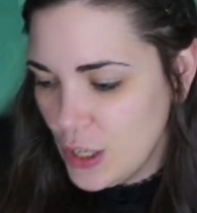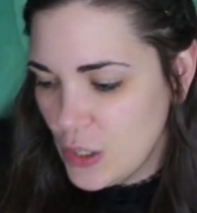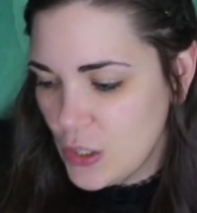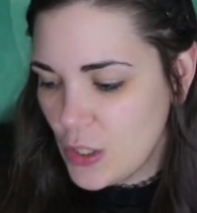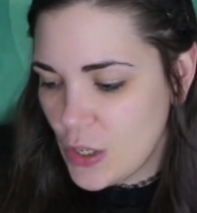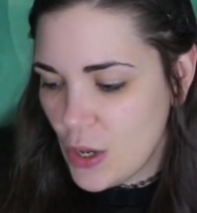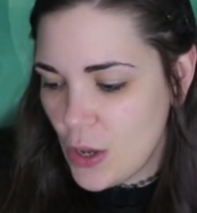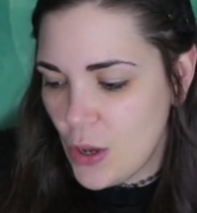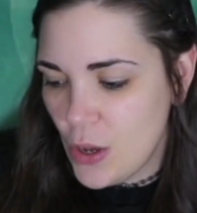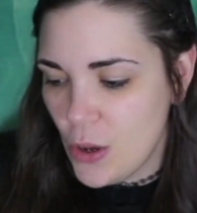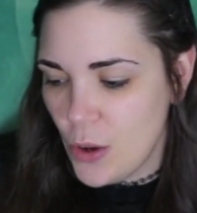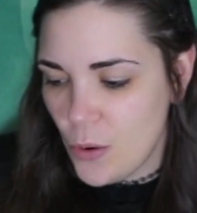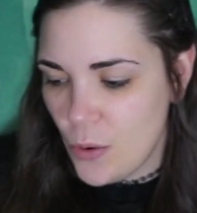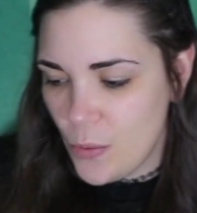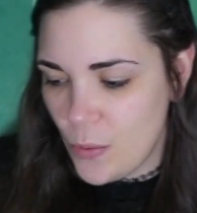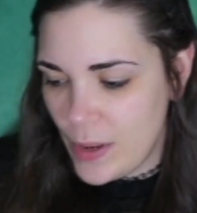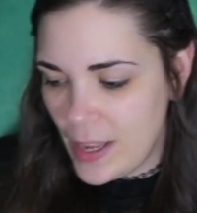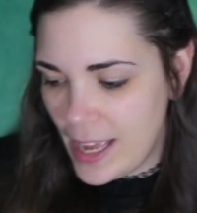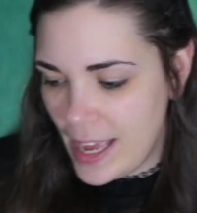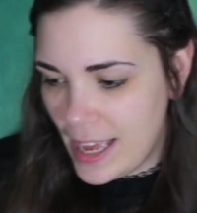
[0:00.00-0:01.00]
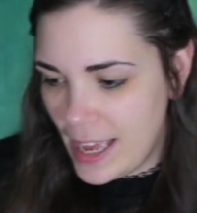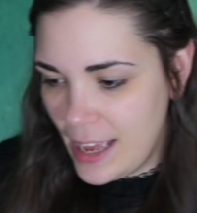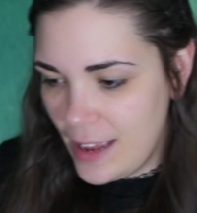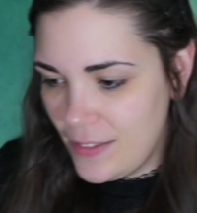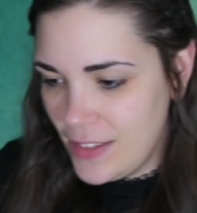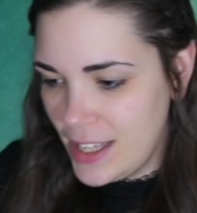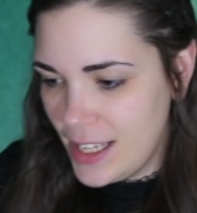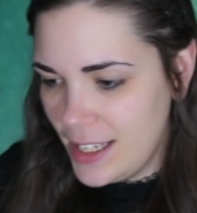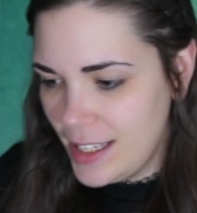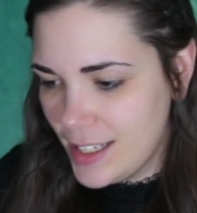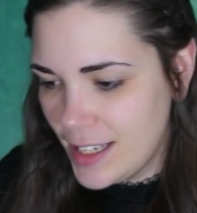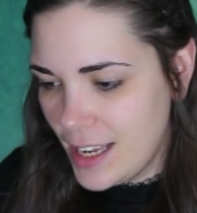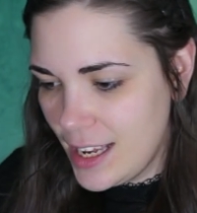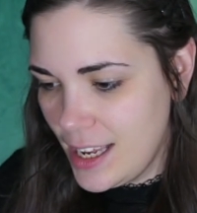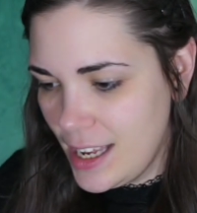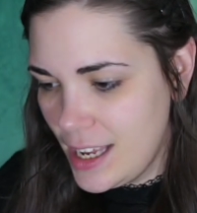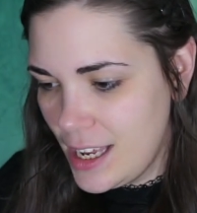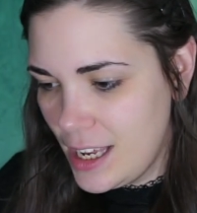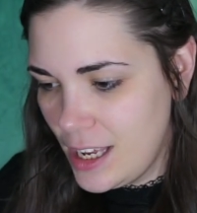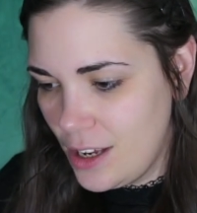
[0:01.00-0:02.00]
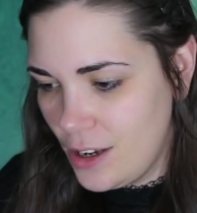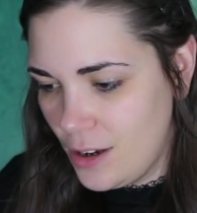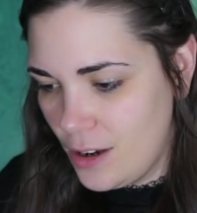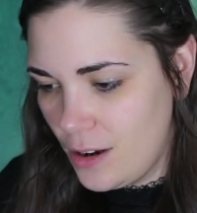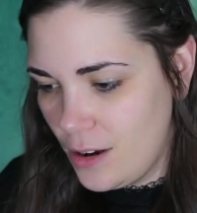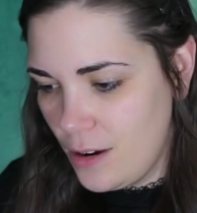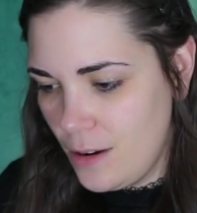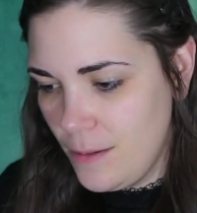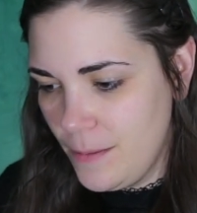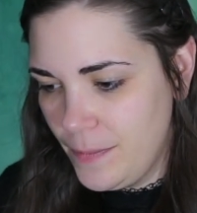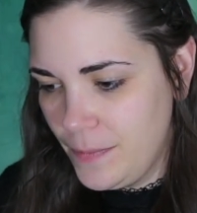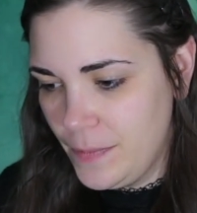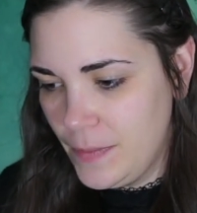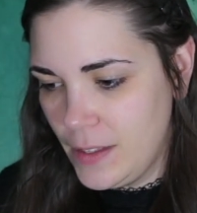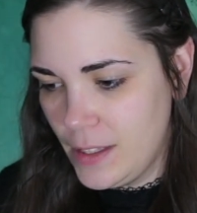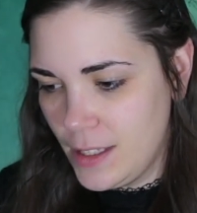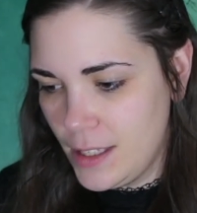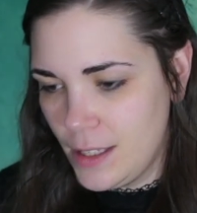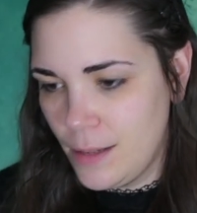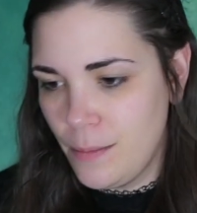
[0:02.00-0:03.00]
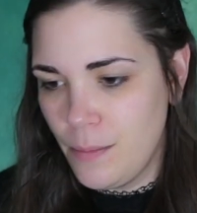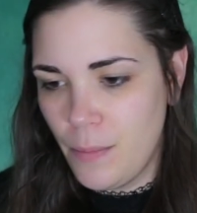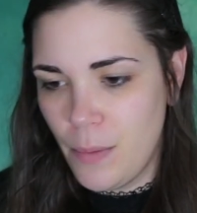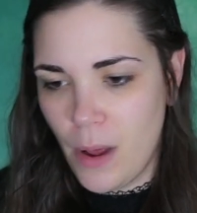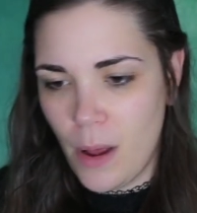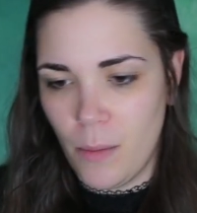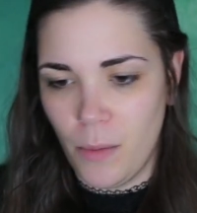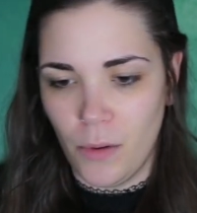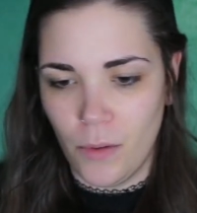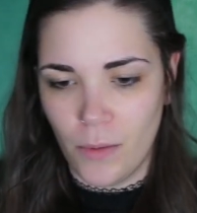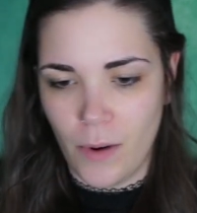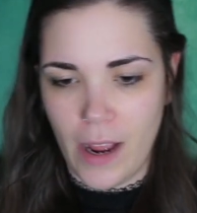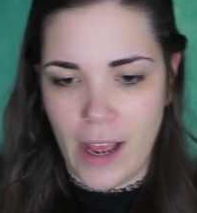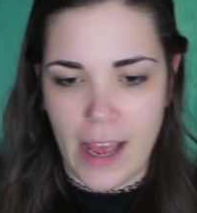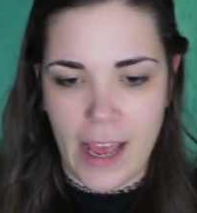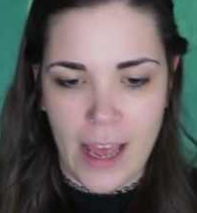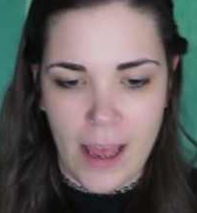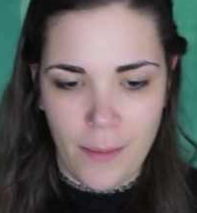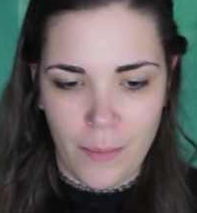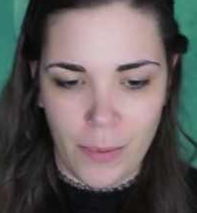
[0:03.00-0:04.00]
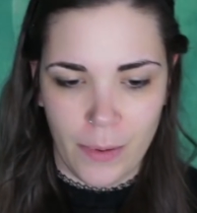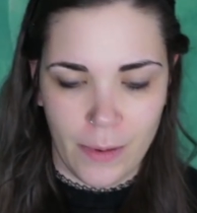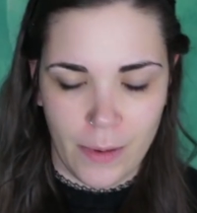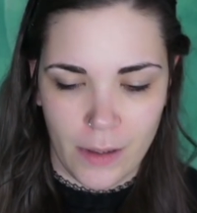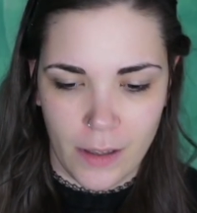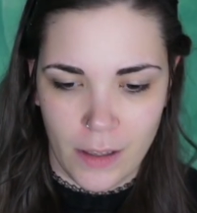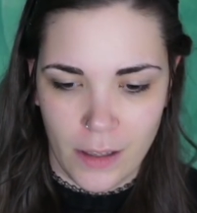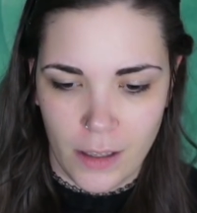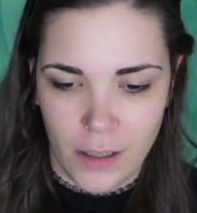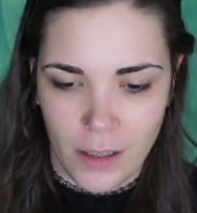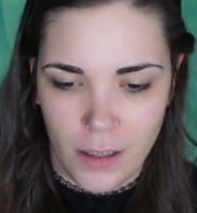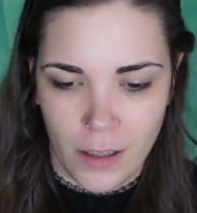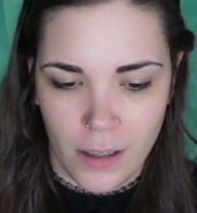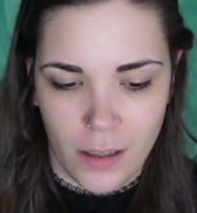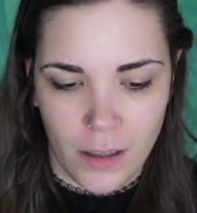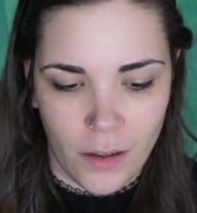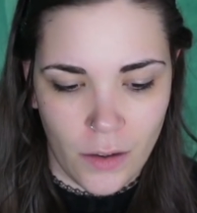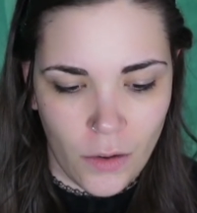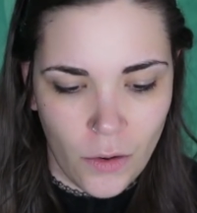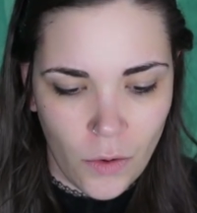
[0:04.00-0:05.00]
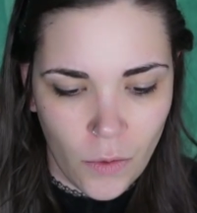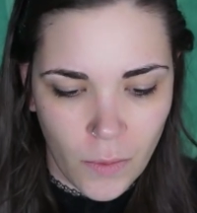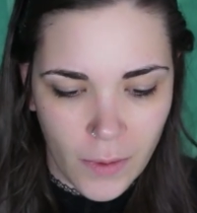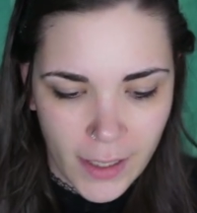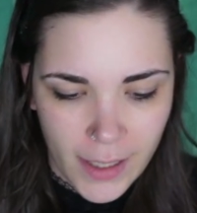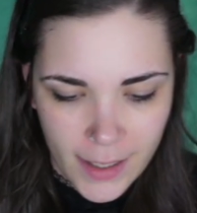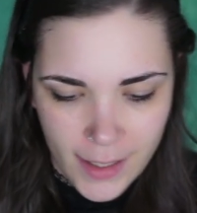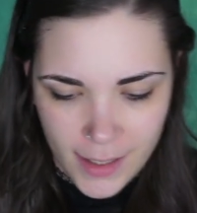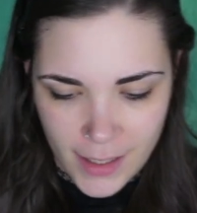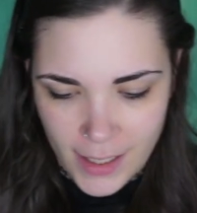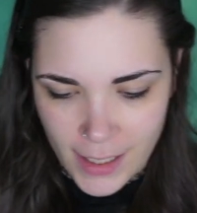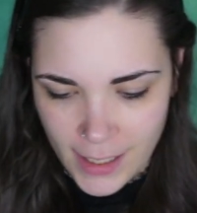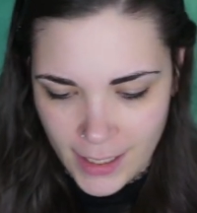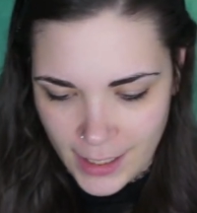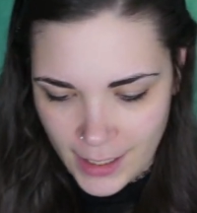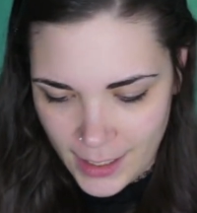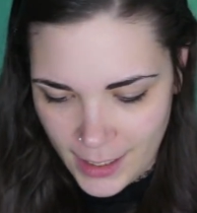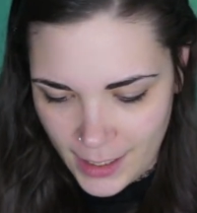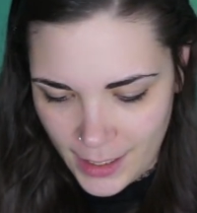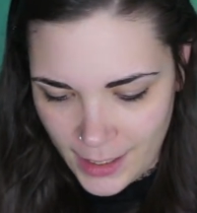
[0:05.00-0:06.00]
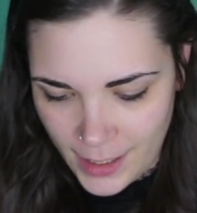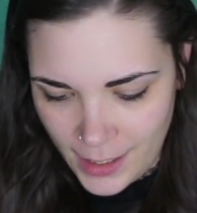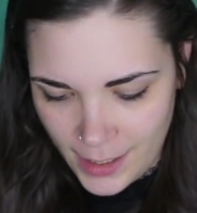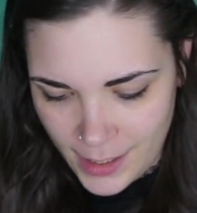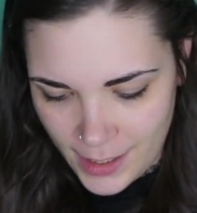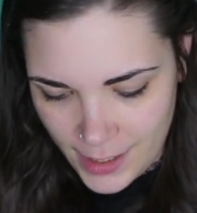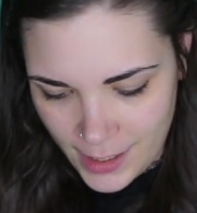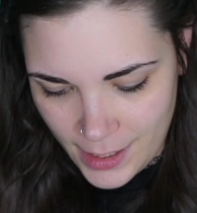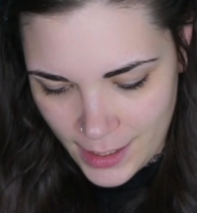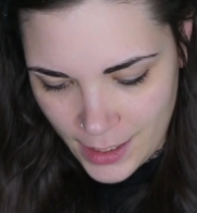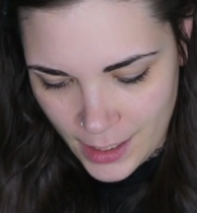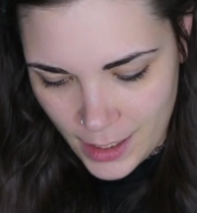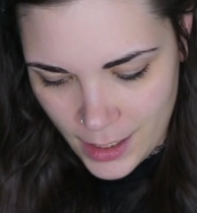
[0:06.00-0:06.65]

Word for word: So we have this guy here, some bubble wrap. Ooh, what is this?